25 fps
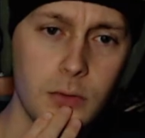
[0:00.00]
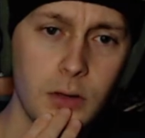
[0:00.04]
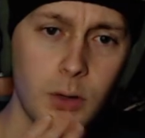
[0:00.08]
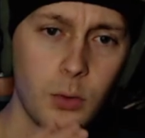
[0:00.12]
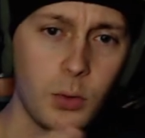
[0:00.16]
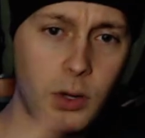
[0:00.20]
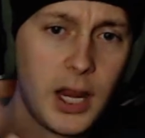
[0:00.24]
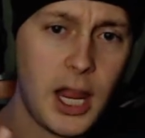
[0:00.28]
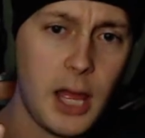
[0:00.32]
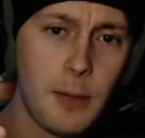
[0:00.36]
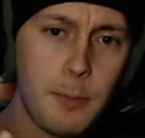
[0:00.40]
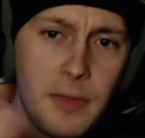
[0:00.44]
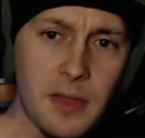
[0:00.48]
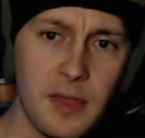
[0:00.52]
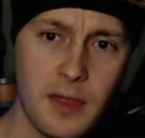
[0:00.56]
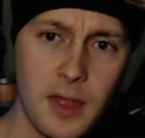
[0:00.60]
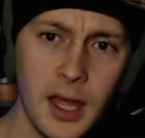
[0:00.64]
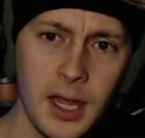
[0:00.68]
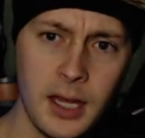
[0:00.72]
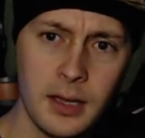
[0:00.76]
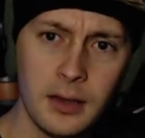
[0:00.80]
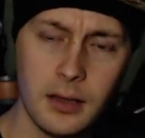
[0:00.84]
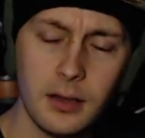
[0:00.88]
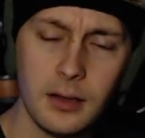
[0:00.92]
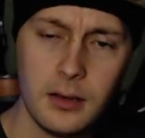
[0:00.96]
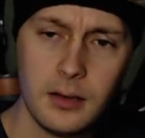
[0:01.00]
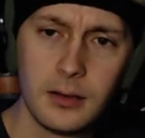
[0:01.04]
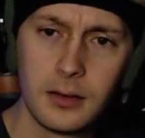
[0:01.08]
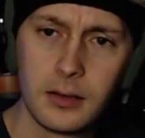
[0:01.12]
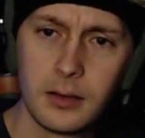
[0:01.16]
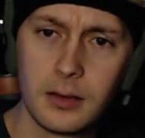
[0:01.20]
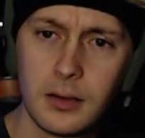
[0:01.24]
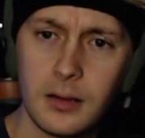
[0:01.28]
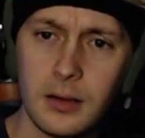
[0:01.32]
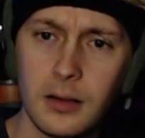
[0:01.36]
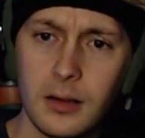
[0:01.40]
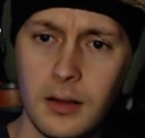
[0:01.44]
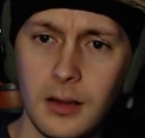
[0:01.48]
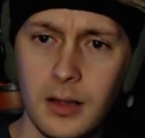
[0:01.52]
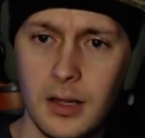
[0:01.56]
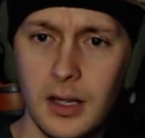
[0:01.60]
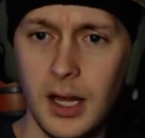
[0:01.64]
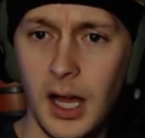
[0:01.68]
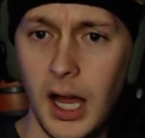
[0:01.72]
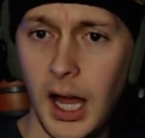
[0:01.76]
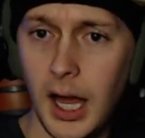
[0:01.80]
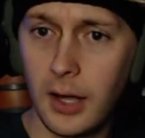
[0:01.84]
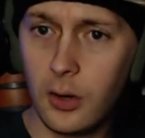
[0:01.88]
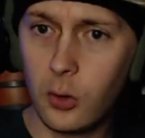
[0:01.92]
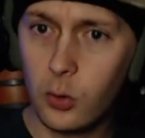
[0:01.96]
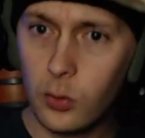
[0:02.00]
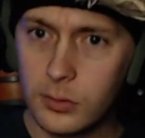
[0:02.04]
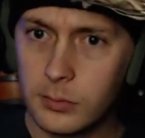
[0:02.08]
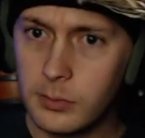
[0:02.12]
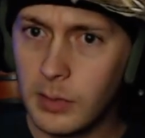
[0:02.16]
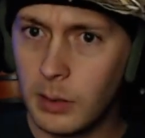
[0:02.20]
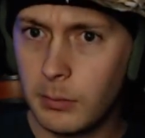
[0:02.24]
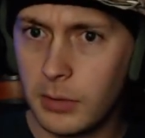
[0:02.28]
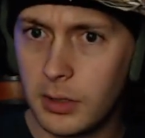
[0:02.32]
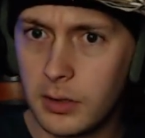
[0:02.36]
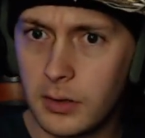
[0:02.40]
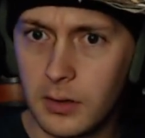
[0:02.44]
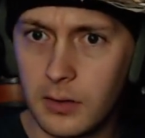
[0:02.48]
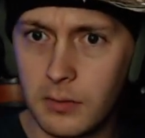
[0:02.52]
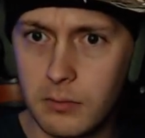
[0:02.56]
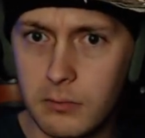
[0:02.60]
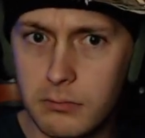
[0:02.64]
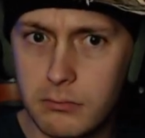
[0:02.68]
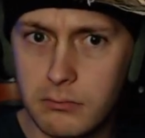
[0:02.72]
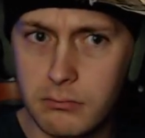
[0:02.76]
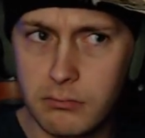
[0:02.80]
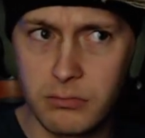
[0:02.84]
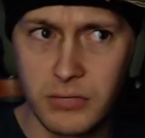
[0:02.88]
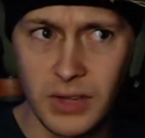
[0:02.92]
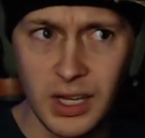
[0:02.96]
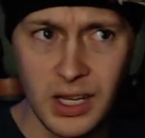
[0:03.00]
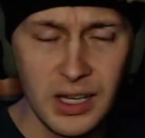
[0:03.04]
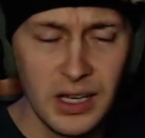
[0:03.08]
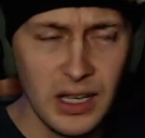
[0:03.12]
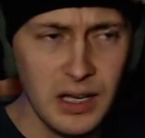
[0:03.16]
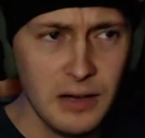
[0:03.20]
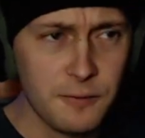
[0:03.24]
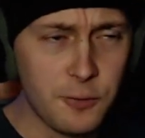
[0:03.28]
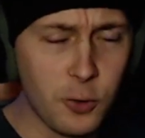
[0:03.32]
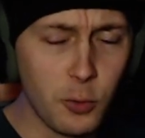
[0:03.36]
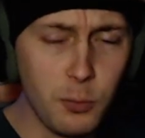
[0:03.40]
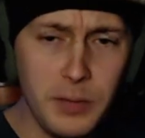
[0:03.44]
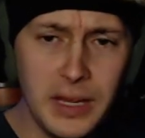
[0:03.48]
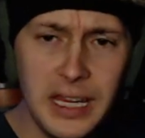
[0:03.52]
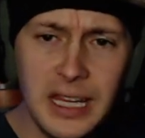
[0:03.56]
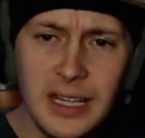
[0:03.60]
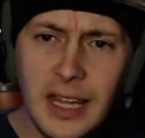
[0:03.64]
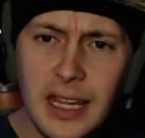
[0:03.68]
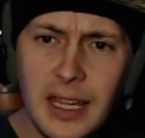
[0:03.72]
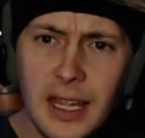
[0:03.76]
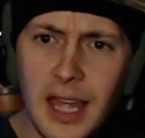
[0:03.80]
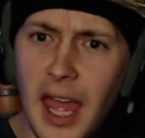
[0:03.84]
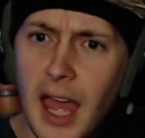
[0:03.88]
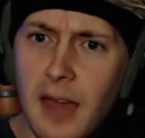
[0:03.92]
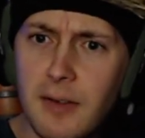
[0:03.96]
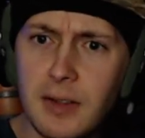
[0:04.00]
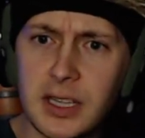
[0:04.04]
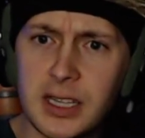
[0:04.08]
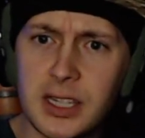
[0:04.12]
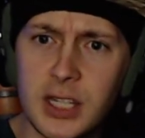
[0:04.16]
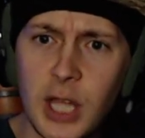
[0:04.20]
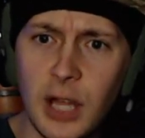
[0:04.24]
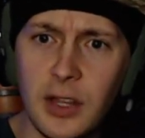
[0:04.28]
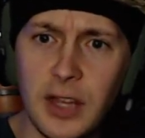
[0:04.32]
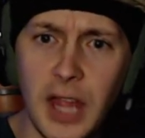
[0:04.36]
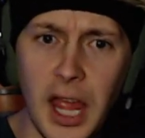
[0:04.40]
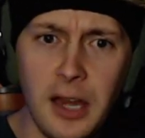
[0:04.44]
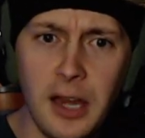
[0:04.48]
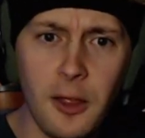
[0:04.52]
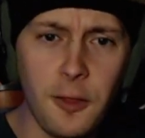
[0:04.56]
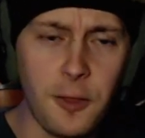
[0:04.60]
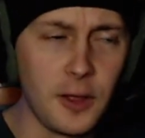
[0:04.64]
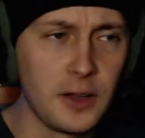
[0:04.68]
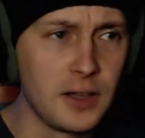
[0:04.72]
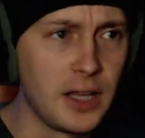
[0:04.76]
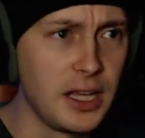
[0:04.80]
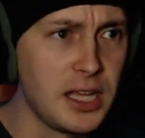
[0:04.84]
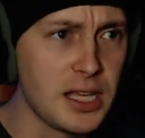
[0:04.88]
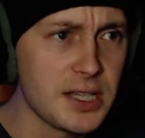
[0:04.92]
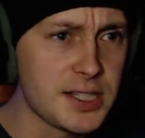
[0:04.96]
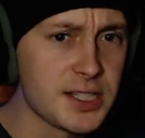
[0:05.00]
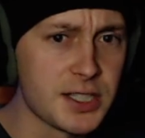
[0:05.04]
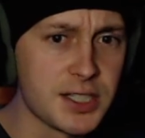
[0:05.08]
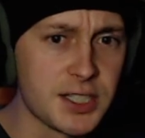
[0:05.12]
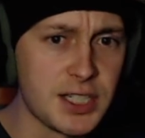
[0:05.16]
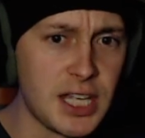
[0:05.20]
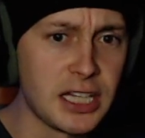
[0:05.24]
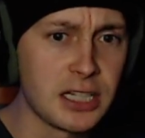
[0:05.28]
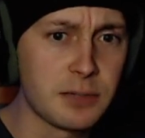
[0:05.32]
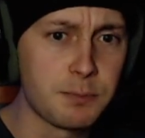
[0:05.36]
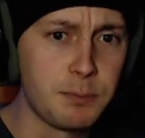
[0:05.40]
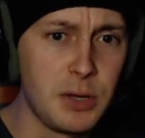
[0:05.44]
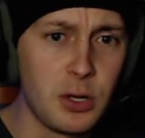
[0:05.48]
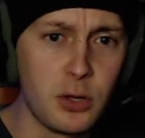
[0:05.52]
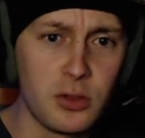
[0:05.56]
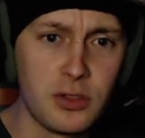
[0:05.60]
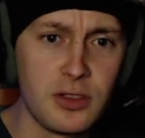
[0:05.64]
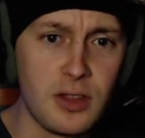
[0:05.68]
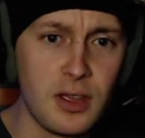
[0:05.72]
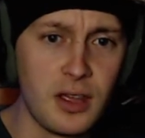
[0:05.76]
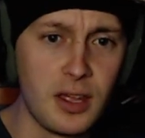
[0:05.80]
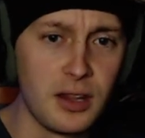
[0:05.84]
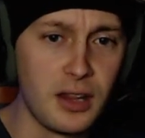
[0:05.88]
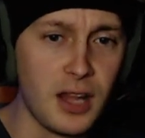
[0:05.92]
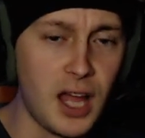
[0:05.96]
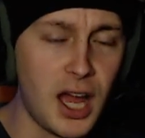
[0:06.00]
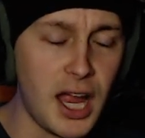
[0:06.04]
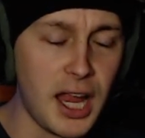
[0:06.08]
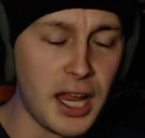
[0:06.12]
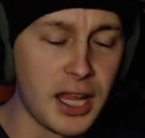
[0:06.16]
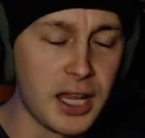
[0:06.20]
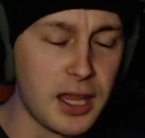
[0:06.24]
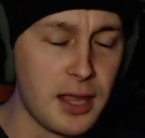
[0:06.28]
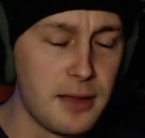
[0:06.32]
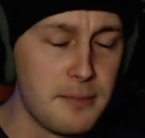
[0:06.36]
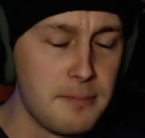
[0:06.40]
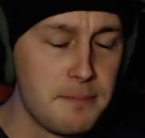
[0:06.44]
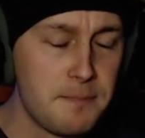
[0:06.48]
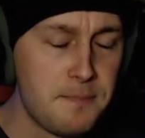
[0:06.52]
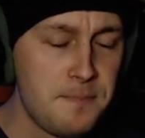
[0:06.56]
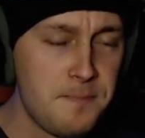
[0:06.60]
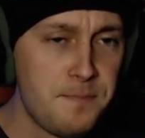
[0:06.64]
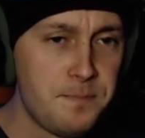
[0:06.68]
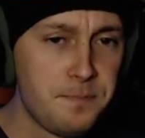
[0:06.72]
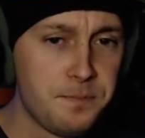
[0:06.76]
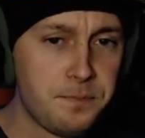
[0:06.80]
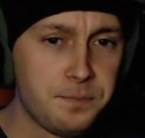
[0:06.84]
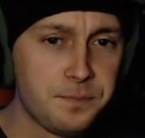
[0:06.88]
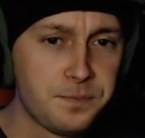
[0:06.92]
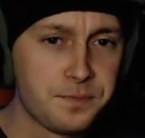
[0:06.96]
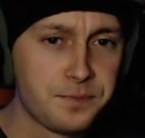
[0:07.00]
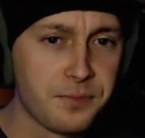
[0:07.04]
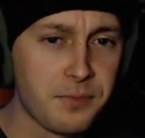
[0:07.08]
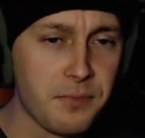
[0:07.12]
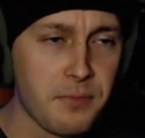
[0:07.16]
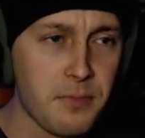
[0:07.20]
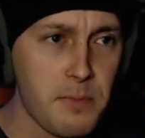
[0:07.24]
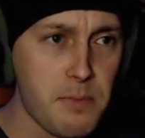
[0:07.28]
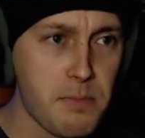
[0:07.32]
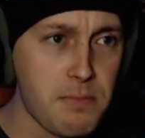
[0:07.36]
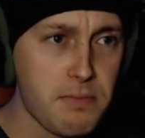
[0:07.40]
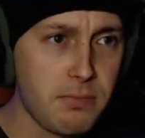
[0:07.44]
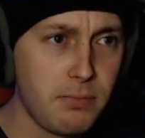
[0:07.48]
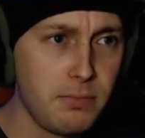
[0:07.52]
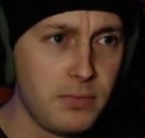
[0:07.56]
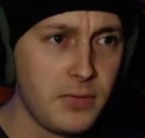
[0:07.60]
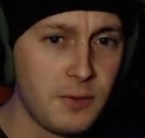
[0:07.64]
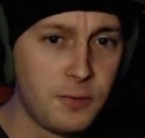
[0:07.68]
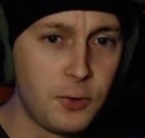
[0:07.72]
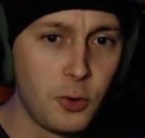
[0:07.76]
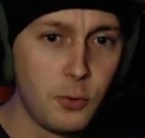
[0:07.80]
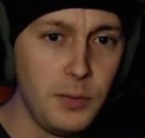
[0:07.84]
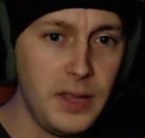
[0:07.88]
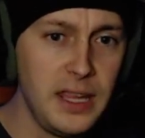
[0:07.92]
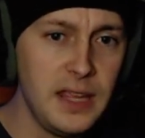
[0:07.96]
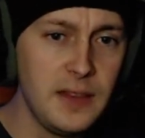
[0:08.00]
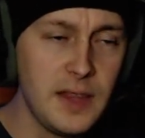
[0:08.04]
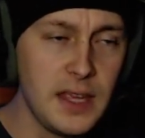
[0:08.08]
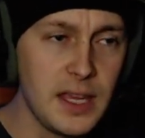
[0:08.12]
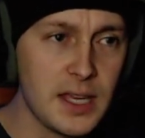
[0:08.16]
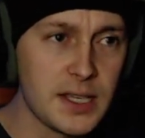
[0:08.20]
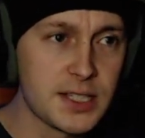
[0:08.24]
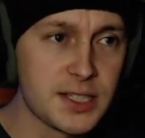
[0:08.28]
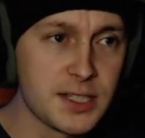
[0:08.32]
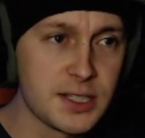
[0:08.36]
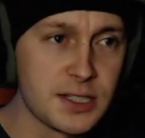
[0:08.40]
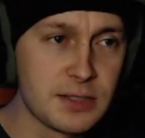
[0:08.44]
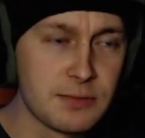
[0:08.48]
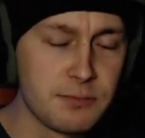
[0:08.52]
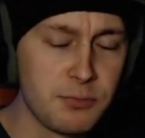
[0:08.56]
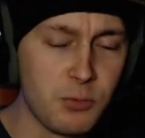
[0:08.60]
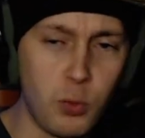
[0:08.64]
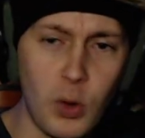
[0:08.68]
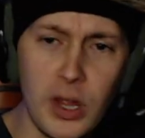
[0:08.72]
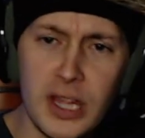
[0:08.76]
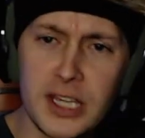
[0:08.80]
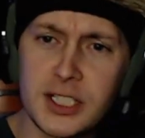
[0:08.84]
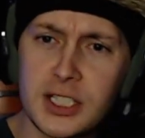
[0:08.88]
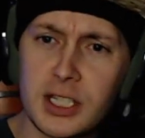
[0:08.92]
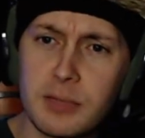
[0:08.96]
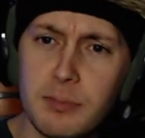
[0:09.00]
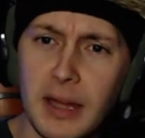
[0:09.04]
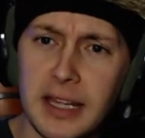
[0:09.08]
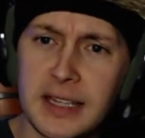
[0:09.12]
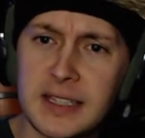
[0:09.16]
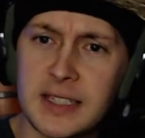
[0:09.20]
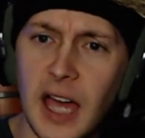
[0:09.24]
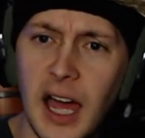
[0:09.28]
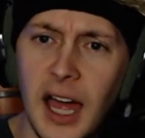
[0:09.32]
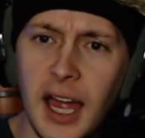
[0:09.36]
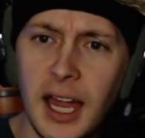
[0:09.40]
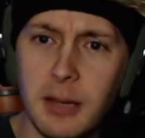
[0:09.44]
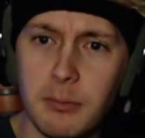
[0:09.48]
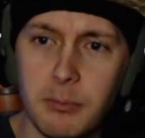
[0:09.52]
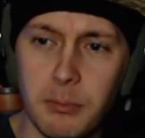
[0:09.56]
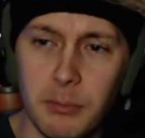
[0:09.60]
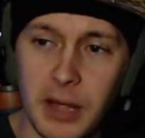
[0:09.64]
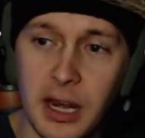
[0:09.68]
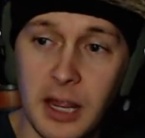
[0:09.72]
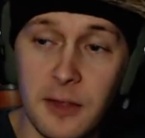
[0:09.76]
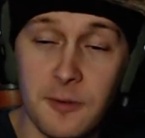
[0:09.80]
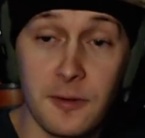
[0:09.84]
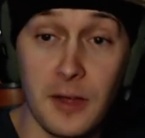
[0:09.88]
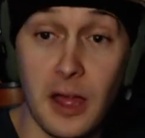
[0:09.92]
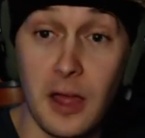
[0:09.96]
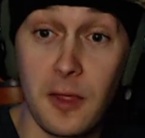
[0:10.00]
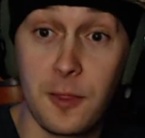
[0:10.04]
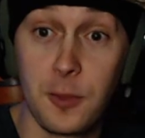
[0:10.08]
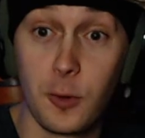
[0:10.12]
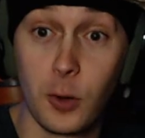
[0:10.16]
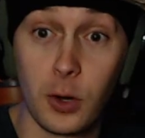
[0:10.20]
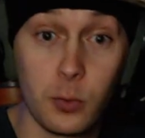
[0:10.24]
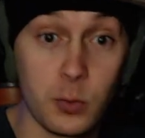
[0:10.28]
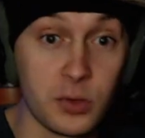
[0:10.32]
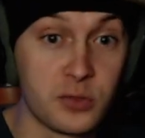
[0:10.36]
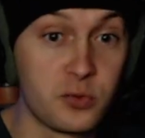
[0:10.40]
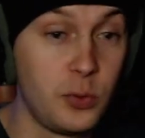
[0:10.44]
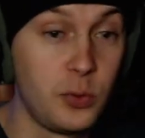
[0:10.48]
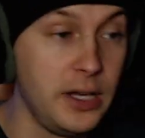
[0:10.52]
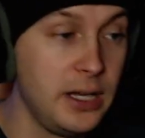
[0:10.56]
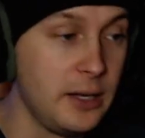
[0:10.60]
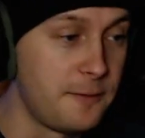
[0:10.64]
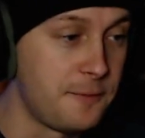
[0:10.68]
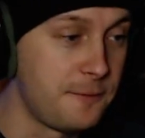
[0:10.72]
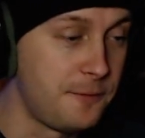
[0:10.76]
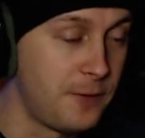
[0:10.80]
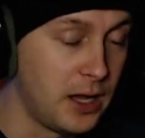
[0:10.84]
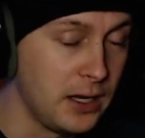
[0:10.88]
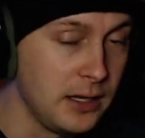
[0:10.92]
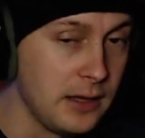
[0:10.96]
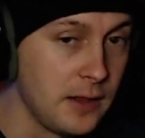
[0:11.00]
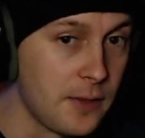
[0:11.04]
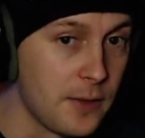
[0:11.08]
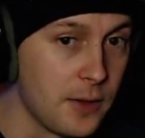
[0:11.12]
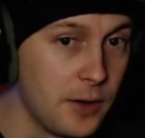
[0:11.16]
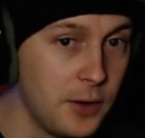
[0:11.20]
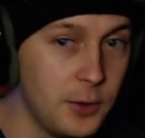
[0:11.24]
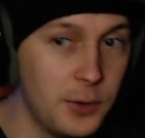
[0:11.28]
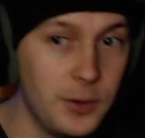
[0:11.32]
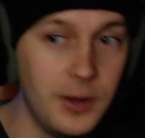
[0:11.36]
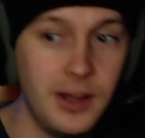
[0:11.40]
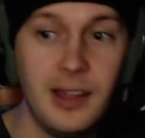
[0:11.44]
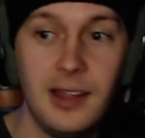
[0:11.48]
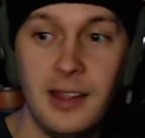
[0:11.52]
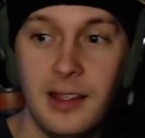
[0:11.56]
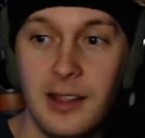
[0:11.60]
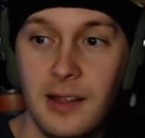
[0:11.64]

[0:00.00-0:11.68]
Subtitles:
What happened then? I don't remember. For me, they hadn't done anything. They just sent me on, like... For me, they just wasted my time. But I thought it was really funny, though.